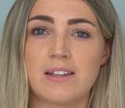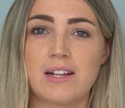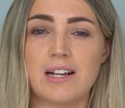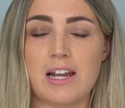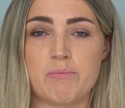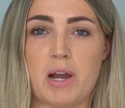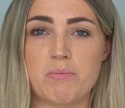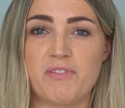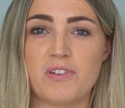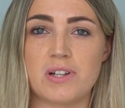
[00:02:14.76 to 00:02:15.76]
the client
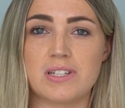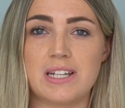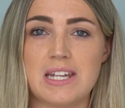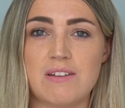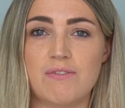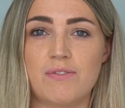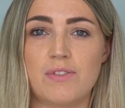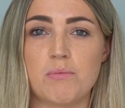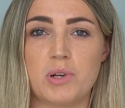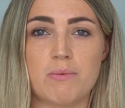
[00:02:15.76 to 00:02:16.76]
might prefer to
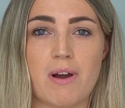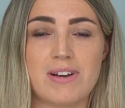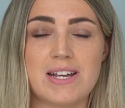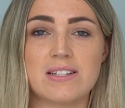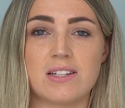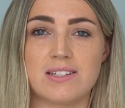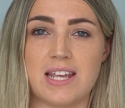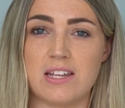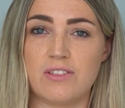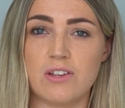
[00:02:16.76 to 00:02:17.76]
leave the money where it is and
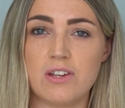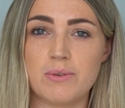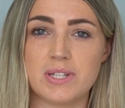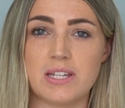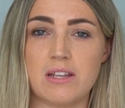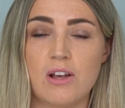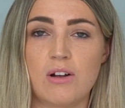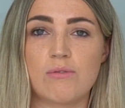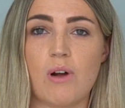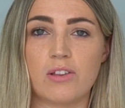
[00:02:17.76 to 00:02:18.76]
take the annuity,
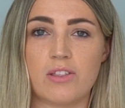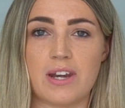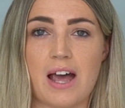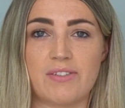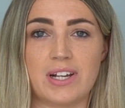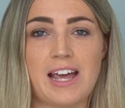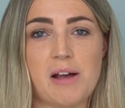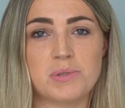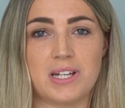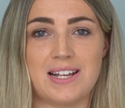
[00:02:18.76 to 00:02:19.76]
rather than having a
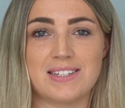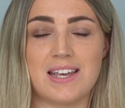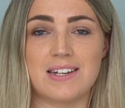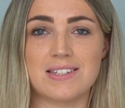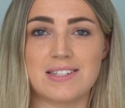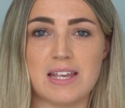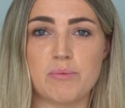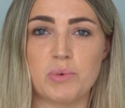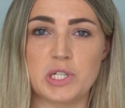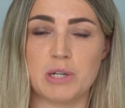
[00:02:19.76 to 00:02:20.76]
capital asset in a
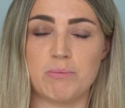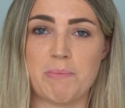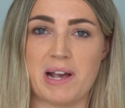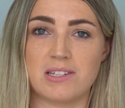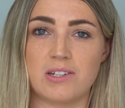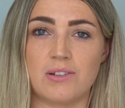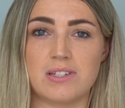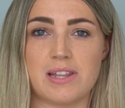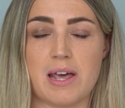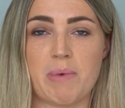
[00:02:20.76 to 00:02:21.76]
SIPP which can be passed
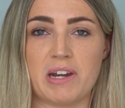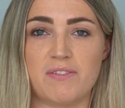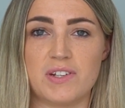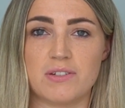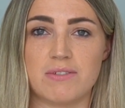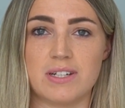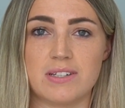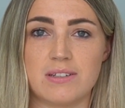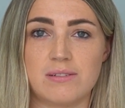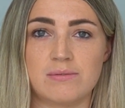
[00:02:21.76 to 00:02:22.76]
on to their
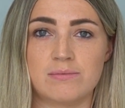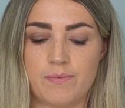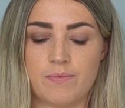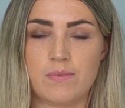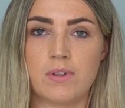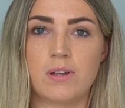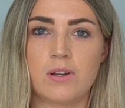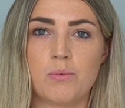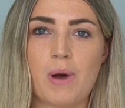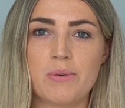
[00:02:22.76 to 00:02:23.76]
beneficiaries.
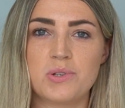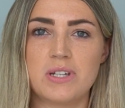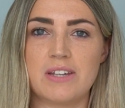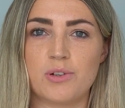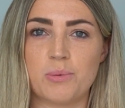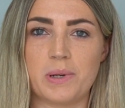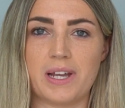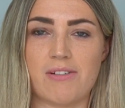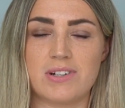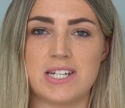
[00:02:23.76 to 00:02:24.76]
Why would you give up a
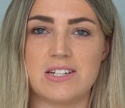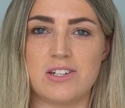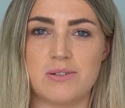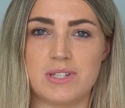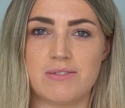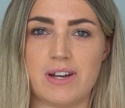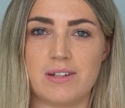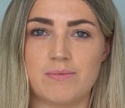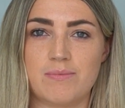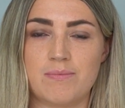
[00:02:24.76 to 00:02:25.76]
guaranteed annuity rate?